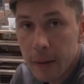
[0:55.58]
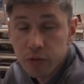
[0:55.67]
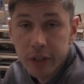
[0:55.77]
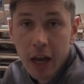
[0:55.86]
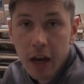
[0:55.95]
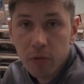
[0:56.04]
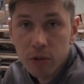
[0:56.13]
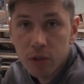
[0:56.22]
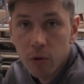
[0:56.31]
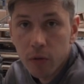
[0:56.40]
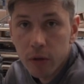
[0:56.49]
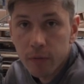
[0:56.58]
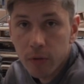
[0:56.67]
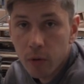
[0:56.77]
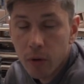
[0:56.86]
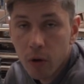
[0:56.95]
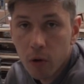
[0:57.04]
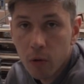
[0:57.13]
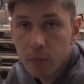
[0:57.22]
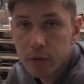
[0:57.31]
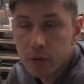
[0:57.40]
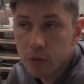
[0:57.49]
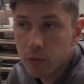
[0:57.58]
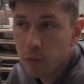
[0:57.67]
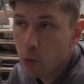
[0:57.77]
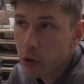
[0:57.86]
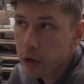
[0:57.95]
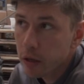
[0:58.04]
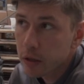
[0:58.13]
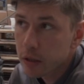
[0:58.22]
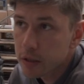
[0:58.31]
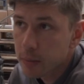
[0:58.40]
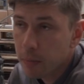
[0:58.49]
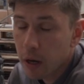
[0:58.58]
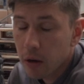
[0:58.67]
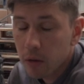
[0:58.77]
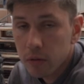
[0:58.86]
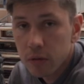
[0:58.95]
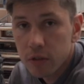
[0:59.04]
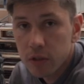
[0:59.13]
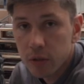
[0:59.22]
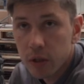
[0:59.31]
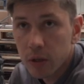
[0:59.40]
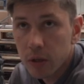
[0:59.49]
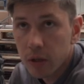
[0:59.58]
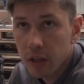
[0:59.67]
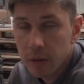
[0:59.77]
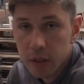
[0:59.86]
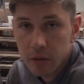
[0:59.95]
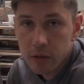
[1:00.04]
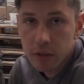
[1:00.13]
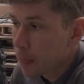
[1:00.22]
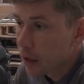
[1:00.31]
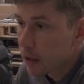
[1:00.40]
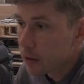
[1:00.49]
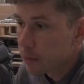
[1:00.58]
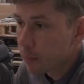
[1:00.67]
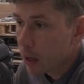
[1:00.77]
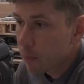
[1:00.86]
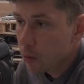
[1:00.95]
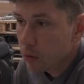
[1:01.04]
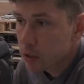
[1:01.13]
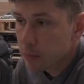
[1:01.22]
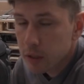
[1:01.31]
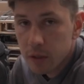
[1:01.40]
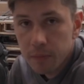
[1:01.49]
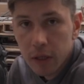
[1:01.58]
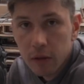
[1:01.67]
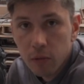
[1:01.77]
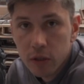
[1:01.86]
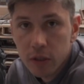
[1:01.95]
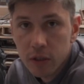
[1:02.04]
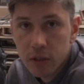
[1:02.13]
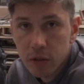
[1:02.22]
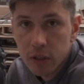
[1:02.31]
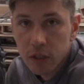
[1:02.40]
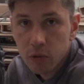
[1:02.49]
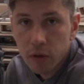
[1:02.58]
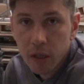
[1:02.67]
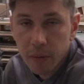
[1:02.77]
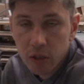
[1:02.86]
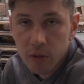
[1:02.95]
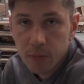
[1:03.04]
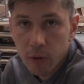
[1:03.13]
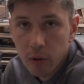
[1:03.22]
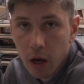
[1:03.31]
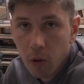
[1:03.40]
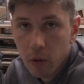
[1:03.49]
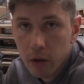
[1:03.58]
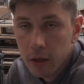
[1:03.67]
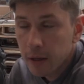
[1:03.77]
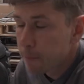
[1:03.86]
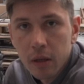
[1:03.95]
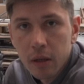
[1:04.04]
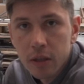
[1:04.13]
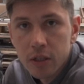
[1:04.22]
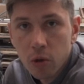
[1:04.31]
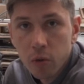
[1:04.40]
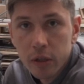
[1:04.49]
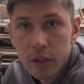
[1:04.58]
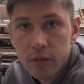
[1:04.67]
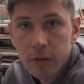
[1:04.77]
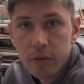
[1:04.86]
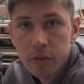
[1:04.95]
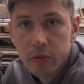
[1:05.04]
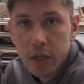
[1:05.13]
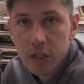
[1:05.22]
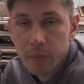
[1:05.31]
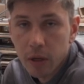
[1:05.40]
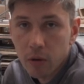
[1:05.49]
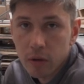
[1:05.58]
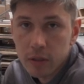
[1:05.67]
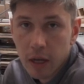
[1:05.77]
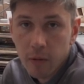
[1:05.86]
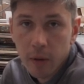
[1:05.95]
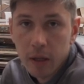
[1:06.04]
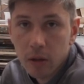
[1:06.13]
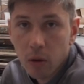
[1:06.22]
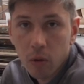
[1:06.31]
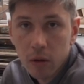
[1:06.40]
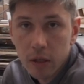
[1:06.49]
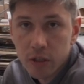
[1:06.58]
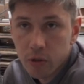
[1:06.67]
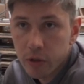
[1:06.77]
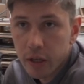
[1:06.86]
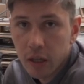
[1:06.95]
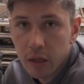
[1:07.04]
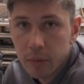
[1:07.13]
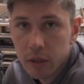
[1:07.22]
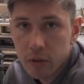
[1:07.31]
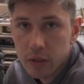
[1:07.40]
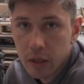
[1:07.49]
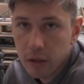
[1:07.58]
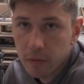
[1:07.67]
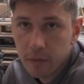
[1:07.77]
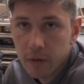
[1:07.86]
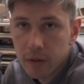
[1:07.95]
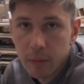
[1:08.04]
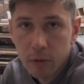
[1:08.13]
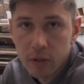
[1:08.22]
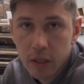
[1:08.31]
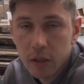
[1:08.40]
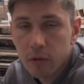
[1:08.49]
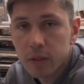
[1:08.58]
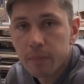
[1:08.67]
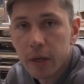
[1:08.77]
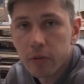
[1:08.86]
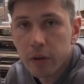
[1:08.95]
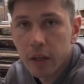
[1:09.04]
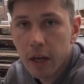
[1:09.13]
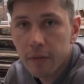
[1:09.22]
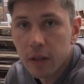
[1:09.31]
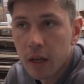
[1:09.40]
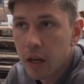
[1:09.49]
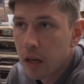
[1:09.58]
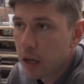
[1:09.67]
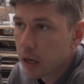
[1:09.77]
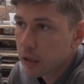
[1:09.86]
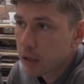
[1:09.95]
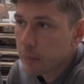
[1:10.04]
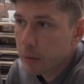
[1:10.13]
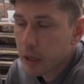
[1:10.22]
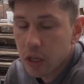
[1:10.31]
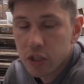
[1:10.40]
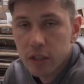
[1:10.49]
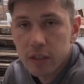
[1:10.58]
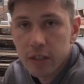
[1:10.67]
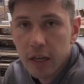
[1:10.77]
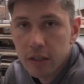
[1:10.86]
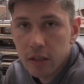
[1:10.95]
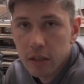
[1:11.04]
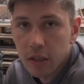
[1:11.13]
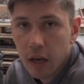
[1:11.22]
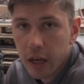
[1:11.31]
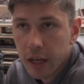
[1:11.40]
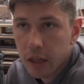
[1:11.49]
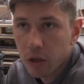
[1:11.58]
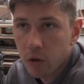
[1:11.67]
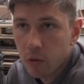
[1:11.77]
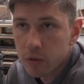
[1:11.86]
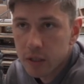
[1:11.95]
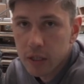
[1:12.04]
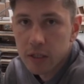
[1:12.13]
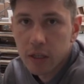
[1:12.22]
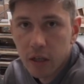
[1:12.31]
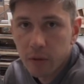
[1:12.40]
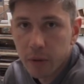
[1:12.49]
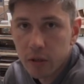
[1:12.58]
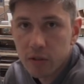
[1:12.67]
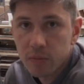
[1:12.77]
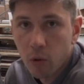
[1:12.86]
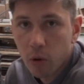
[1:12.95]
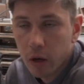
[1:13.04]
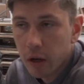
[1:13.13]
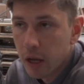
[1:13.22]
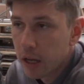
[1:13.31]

Today I was going from home to work, it is about 30 kilometers and my approximate speed was 32 kilometers per hour so it is very strange because I went only 30 kilometers and 50% of the battery left and application said that I can go 60 kilometers more.